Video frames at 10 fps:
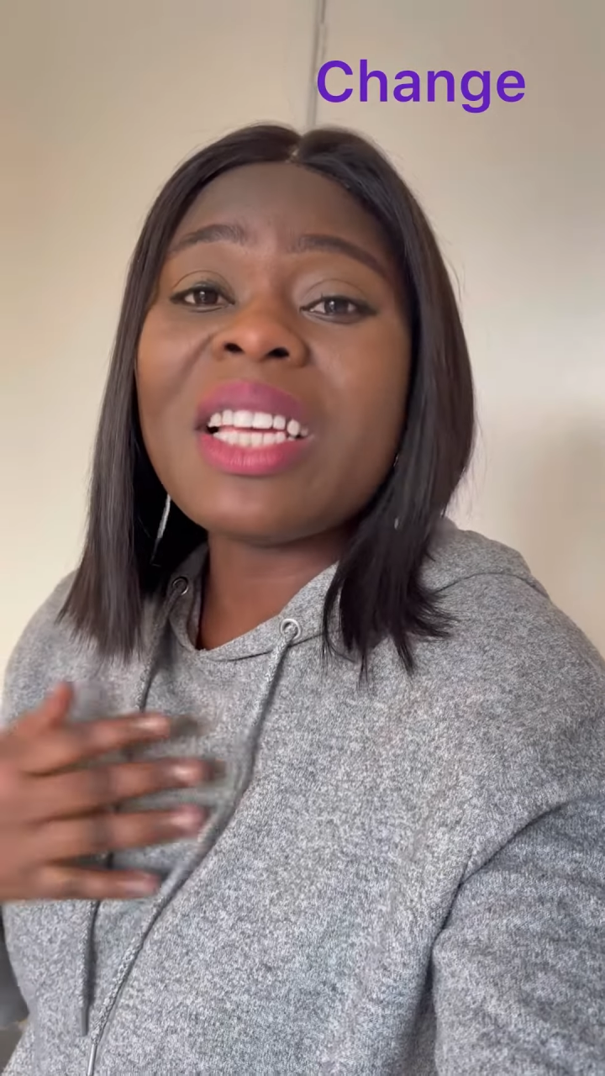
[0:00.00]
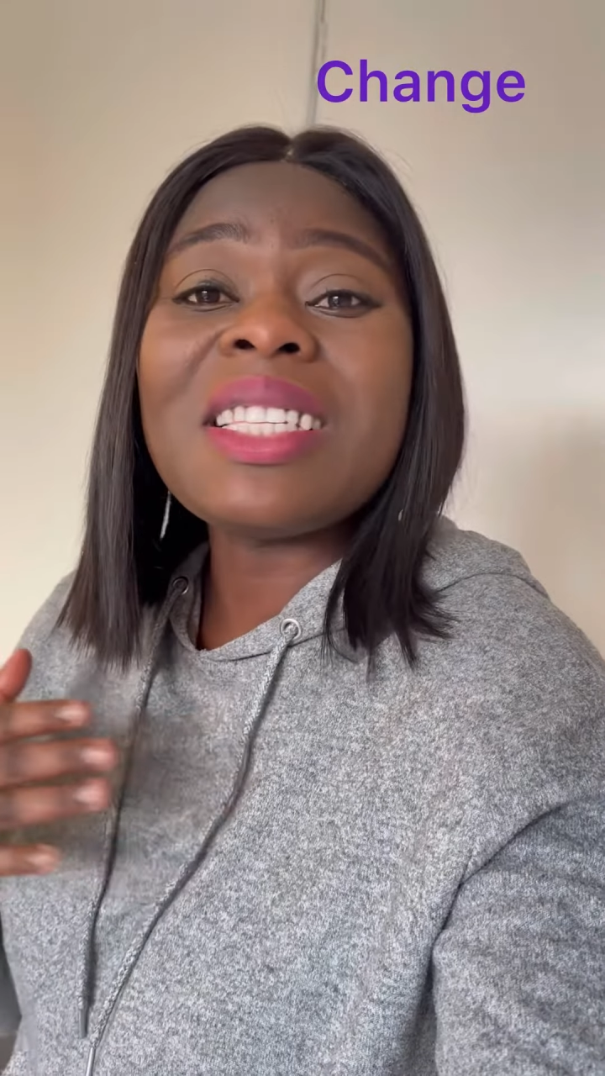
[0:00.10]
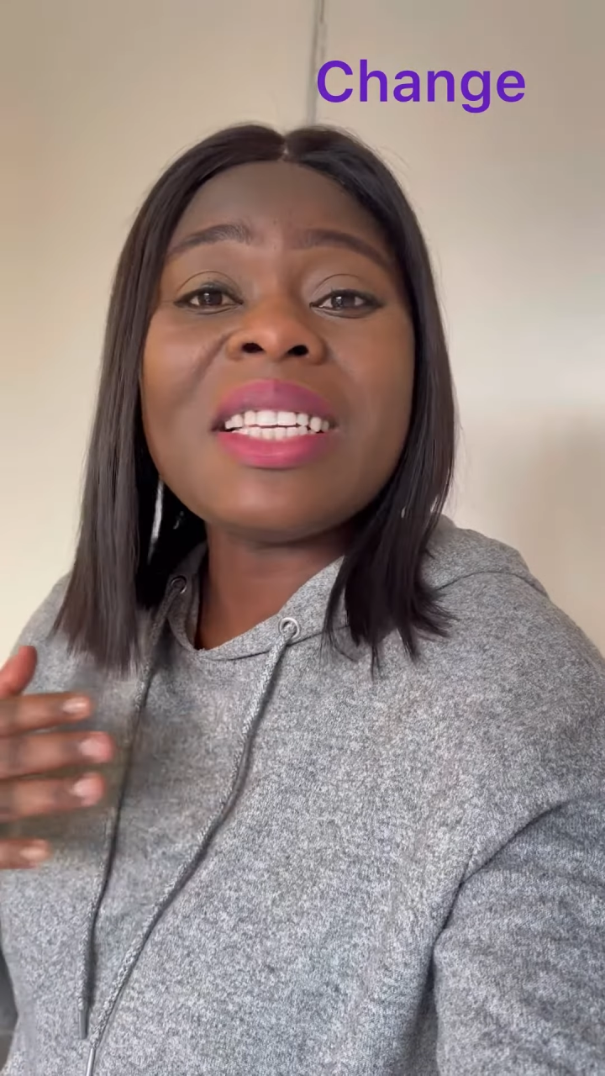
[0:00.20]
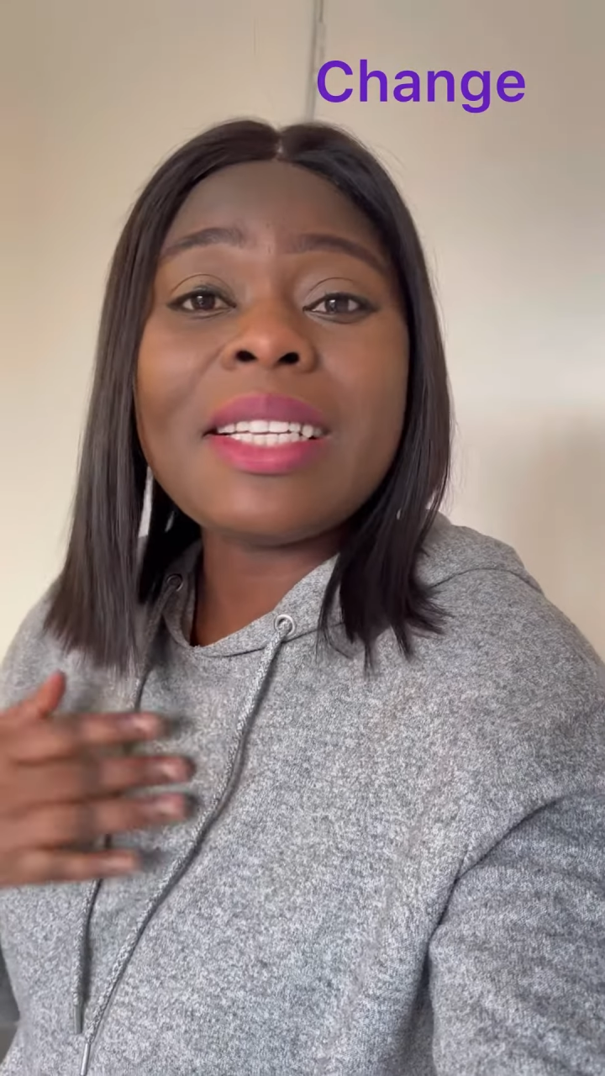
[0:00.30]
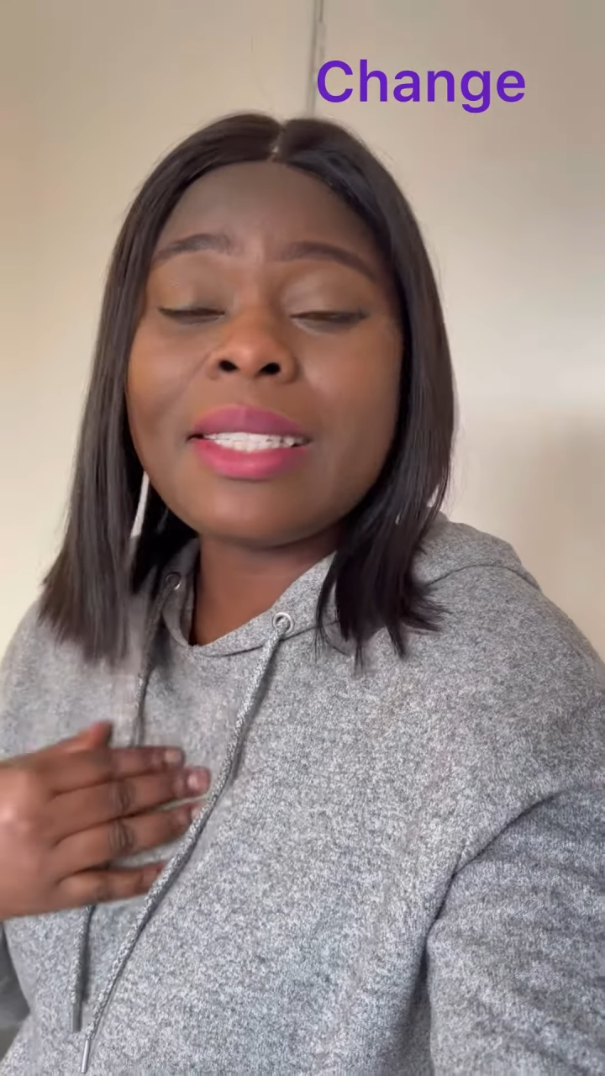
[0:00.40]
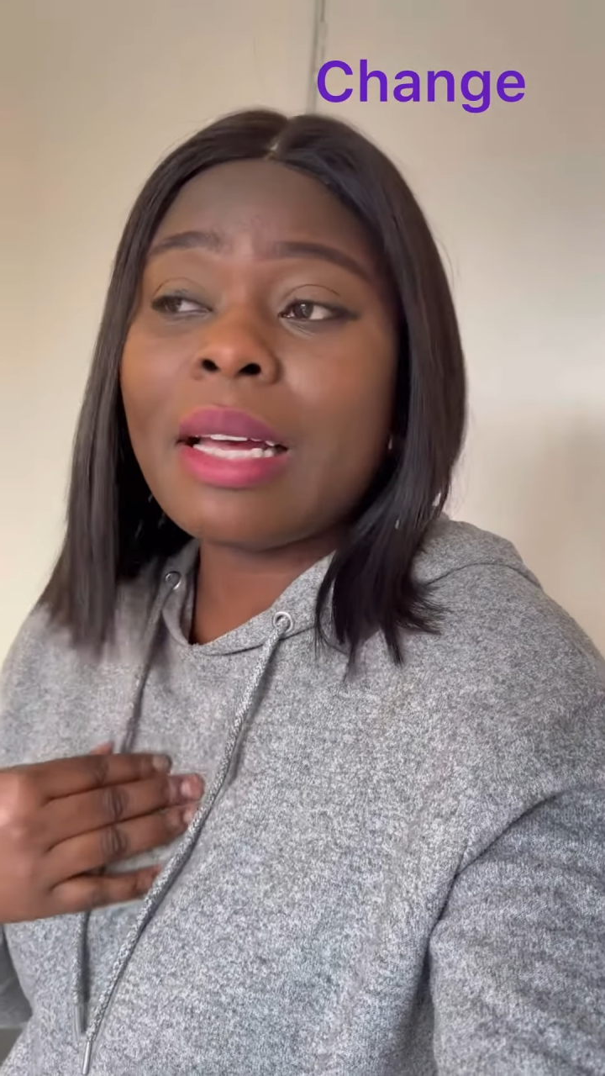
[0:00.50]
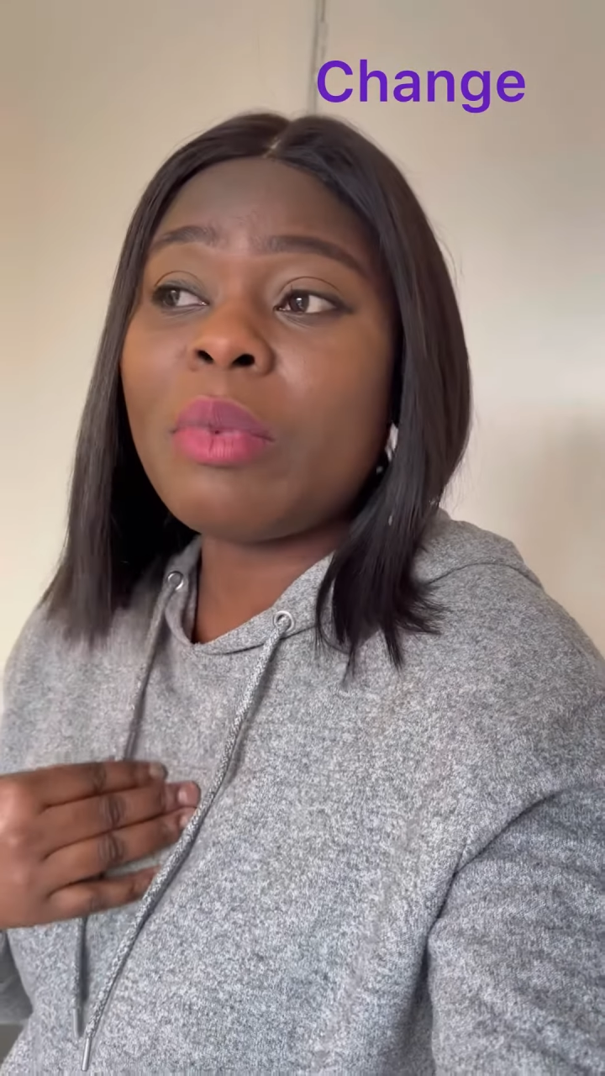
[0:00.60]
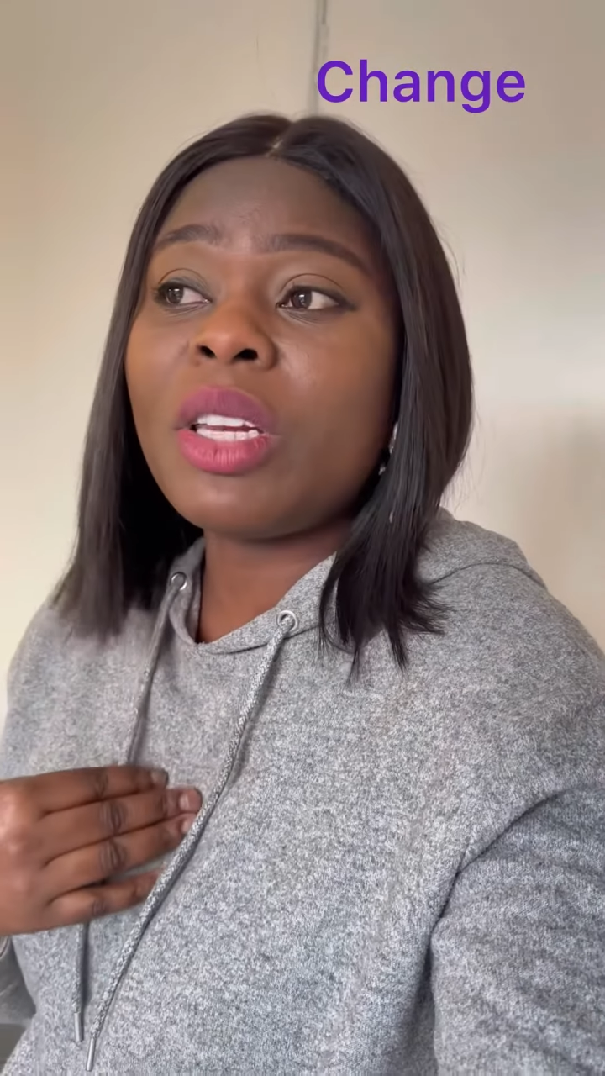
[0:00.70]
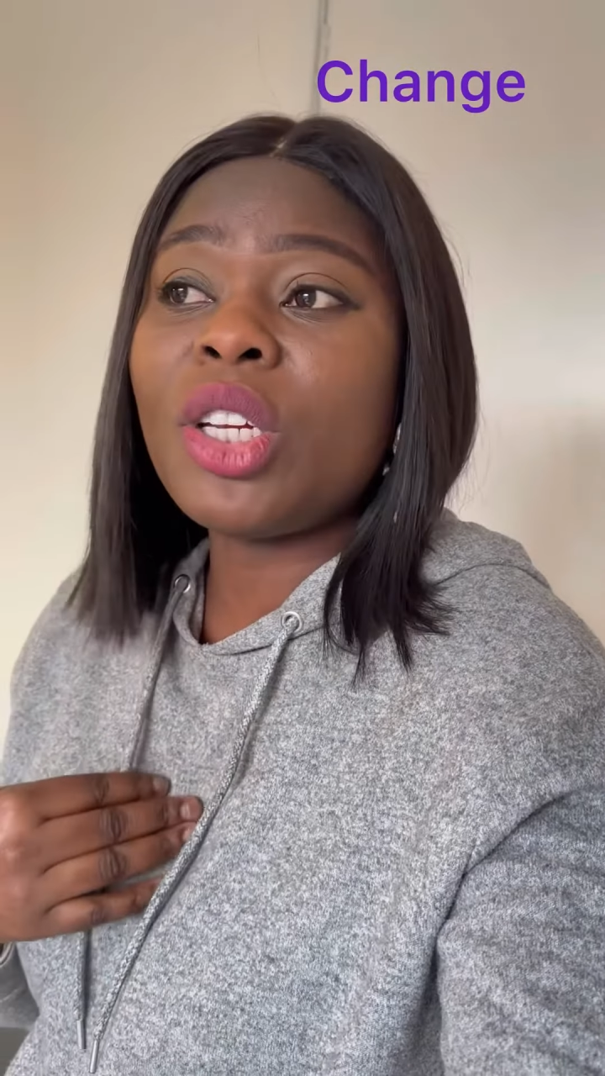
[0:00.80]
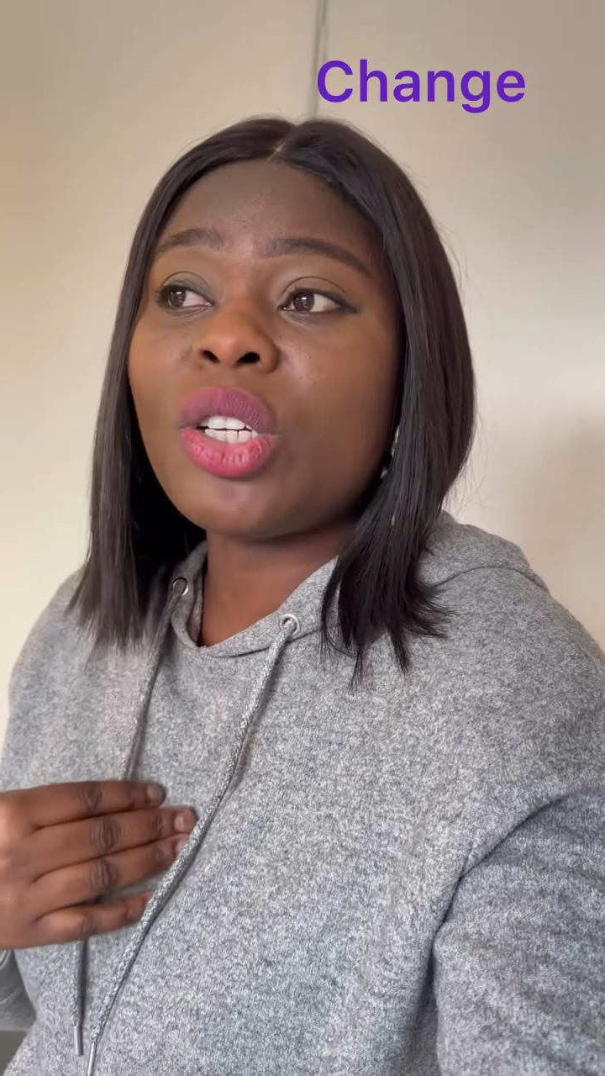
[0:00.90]
It's a
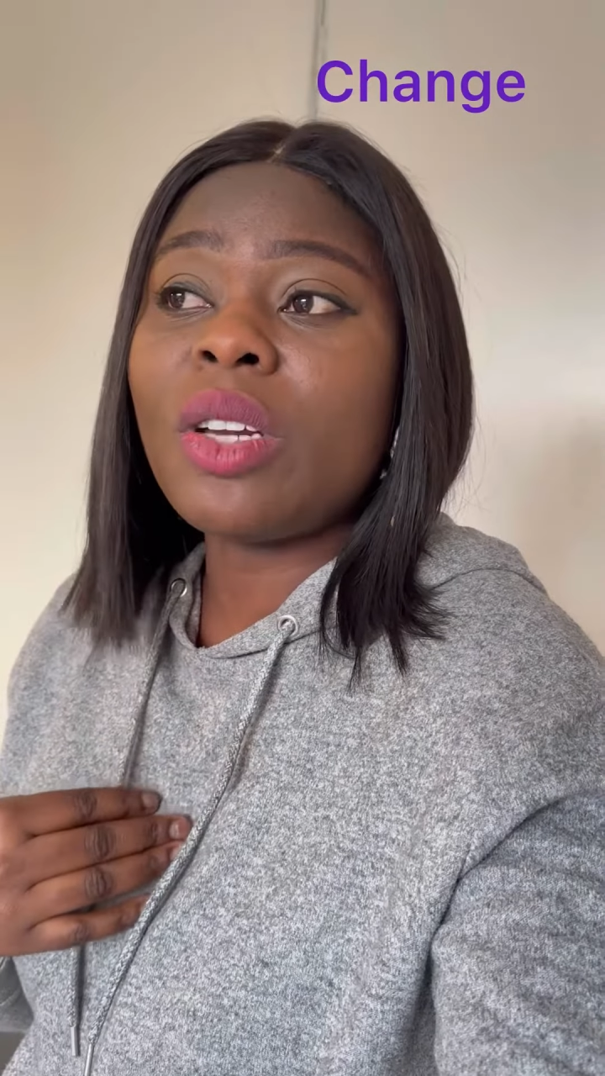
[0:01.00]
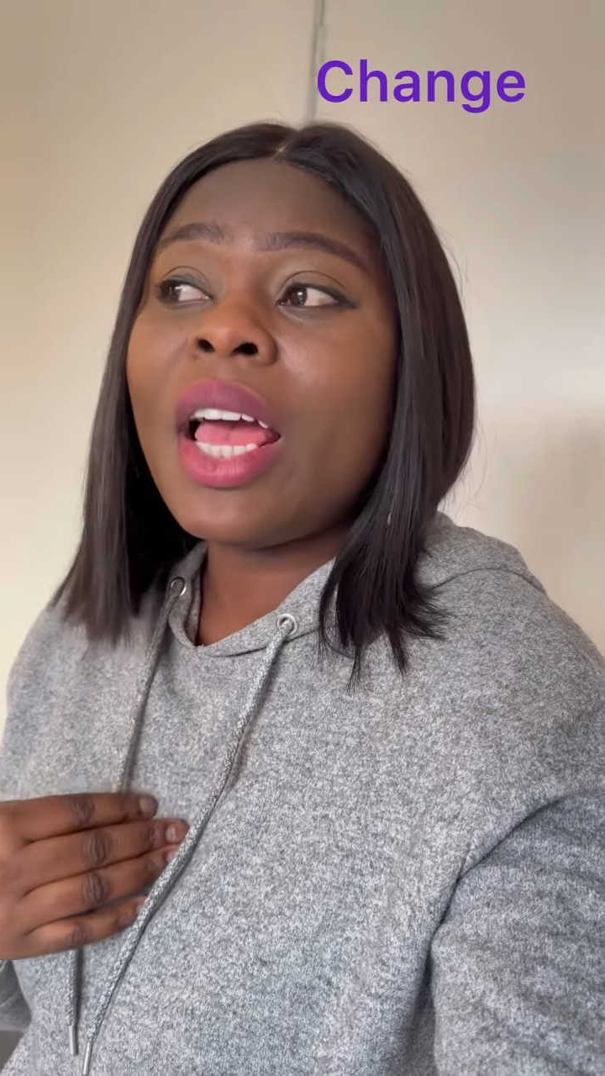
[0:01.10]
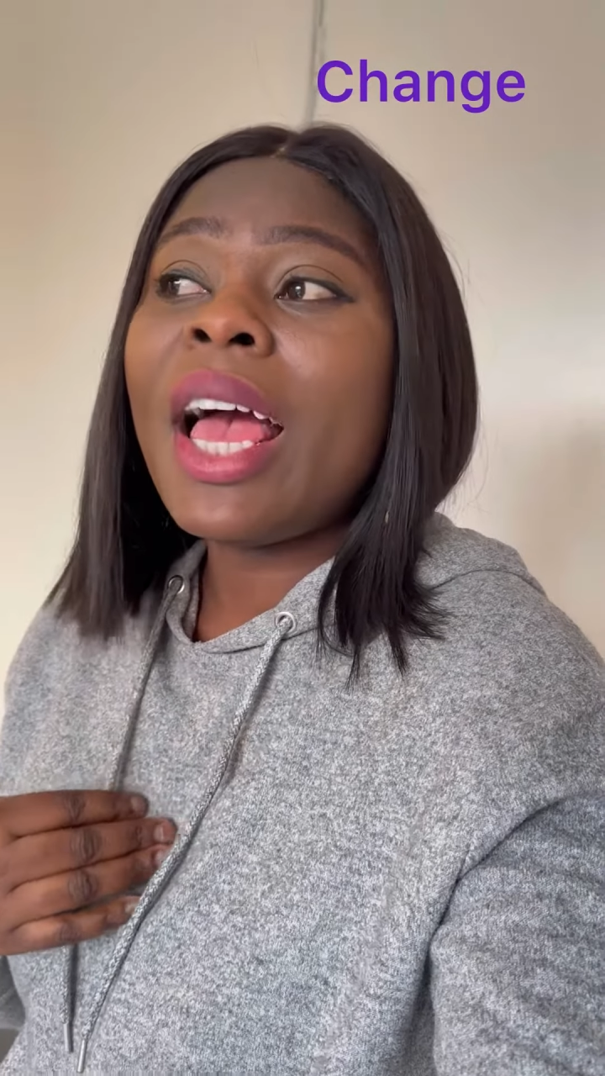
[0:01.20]
determination.